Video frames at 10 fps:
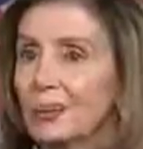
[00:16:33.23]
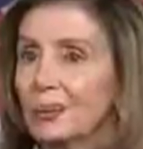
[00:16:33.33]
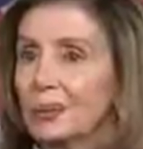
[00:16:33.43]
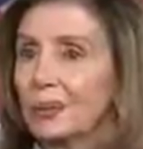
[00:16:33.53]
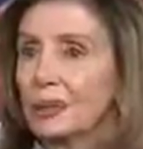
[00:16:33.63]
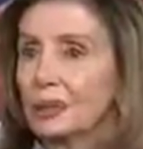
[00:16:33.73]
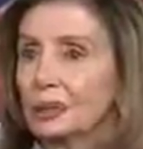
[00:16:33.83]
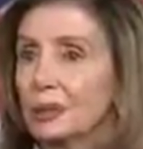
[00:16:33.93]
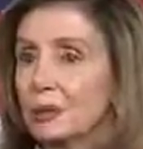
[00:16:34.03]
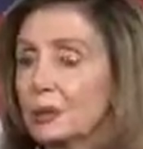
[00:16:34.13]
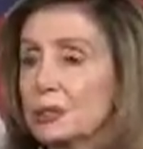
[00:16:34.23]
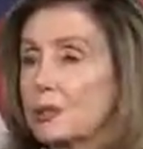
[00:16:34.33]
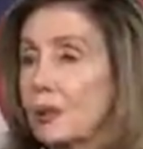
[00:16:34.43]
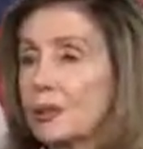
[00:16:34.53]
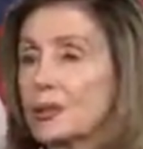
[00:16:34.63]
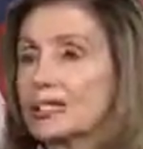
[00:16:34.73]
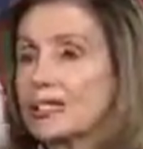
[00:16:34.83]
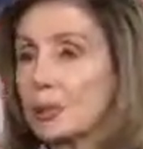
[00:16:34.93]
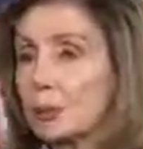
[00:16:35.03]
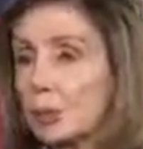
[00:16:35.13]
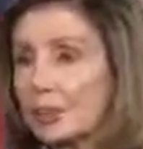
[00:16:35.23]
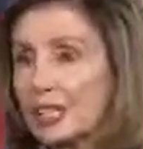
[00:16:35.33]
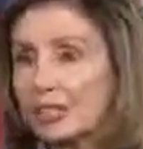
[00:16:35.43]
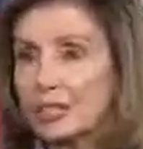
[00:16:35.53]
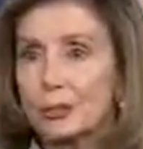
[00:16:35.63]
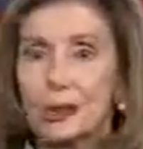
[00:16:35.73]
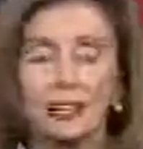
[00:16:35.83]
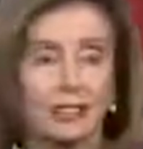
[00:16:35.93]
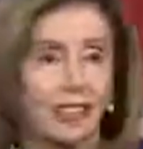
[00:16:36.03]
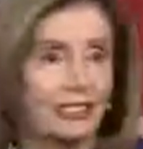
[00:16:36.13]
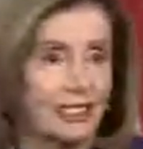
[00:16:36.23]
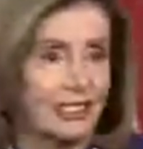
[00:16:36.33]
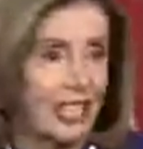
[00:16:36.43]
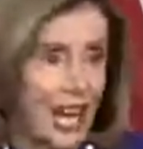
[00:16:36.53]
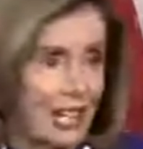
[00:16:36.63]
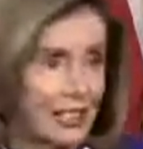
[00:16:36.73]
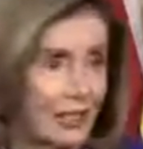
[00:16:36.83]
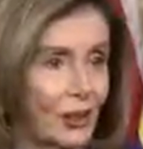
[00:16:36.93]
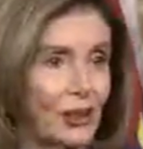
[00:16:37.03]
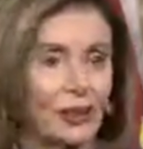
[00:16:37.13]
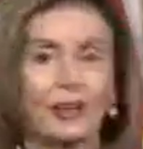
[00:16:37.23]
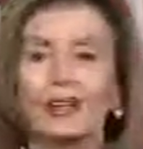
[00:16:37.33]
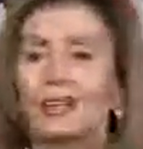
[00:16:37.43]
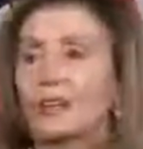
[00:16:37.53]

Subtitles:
we will use, whether it's the appropriations process, the tax code,